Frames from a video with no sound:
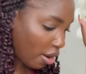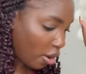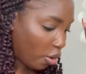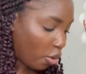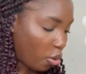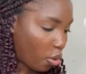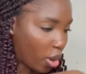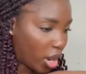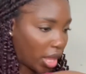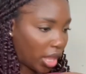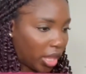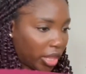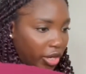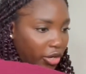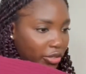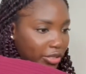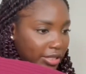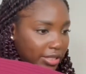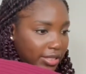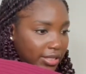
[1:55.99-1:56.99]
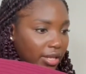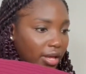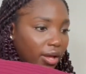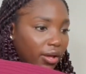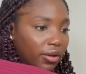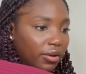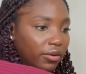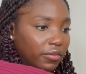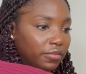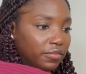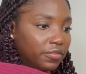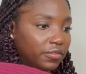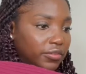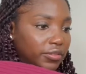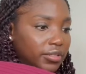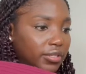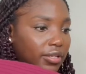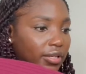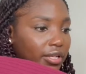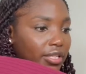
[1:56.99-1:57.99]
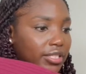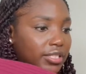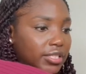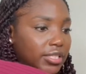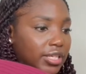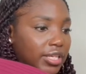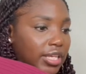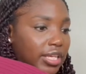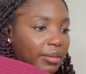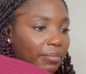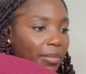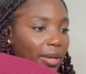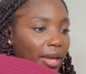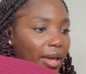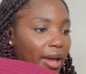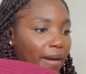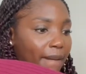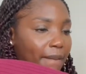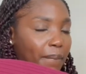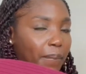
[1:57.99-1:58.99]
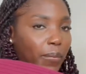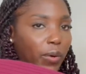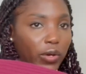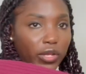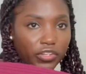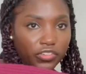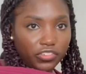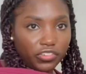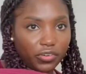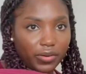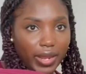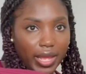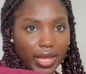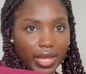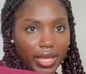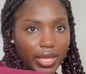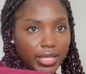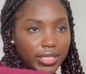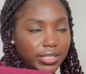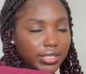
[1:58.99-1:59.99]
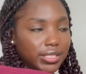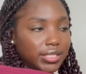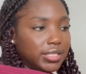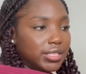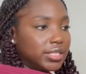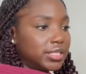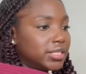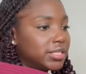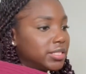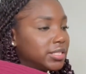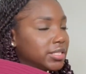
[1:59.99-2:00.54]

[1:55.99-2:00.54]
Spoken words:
oil yourself to keep it moisturized.